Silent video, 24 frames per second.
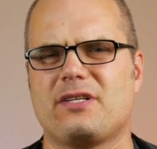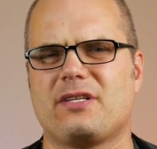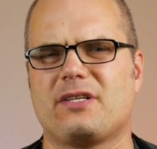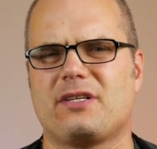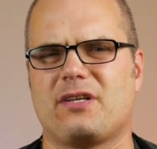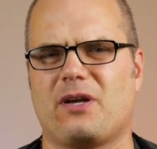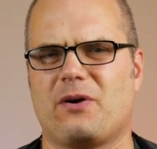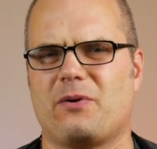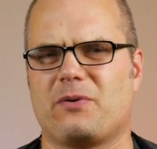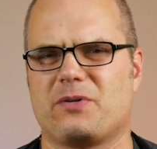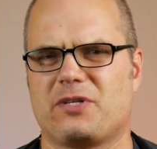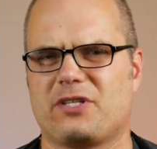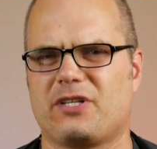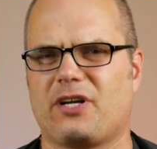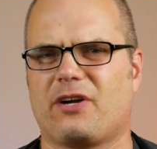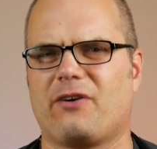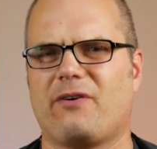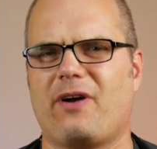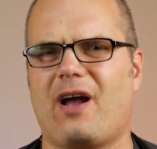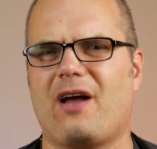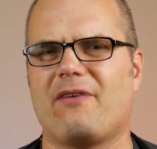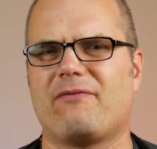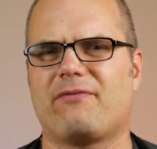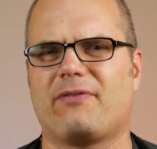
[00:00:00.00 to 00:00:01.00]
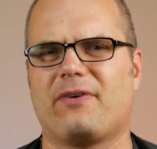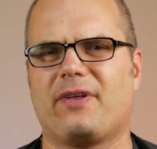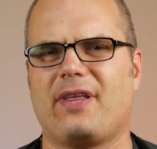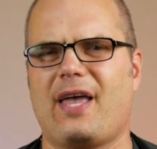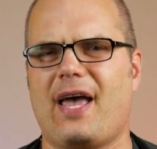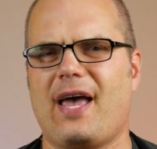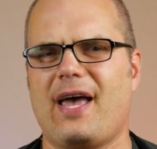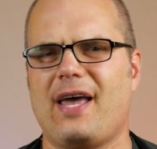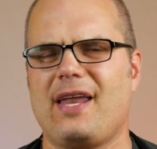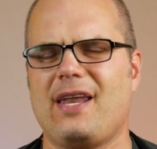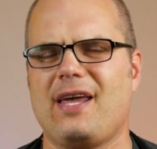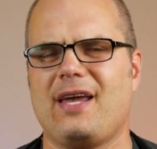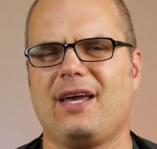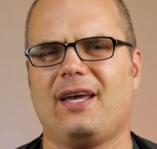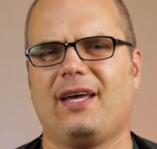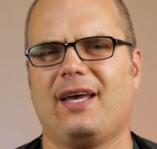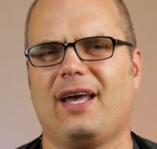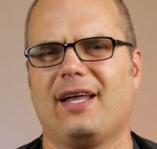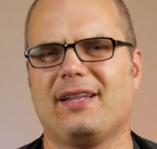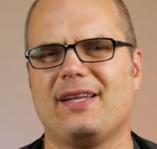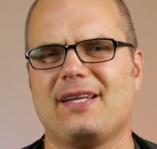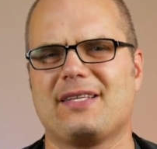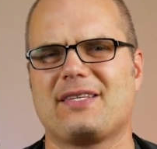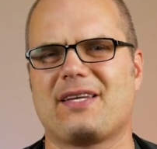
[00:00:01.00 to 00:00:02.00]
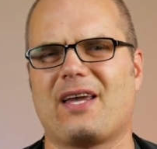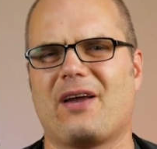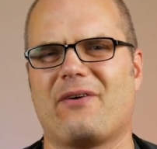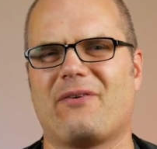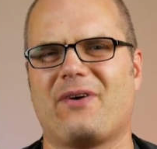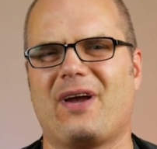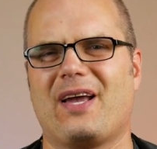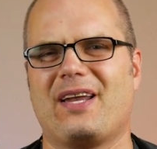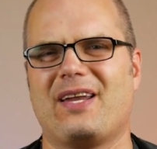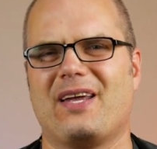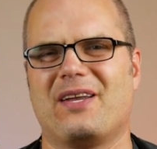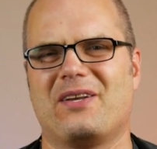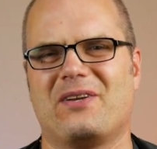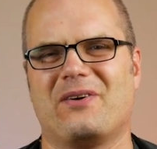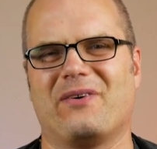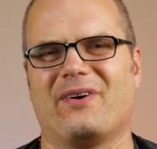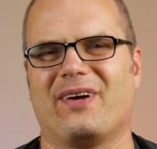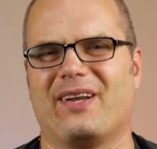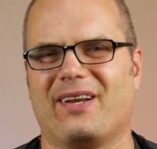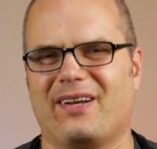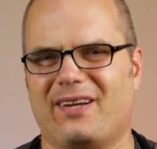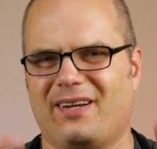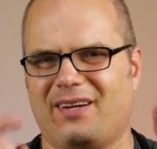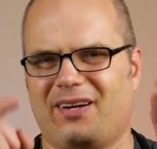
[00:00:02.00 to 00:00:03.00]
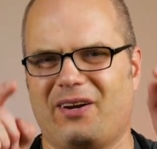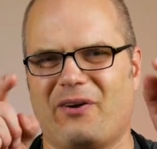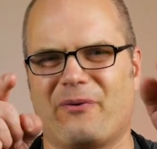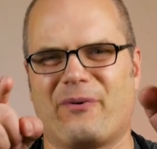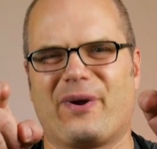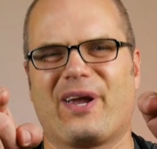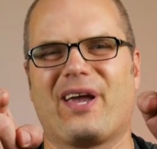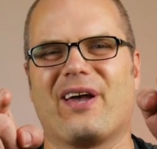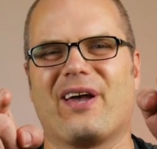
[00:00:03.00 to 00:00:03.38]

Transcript: So stick around for that and let's get right into it. Here we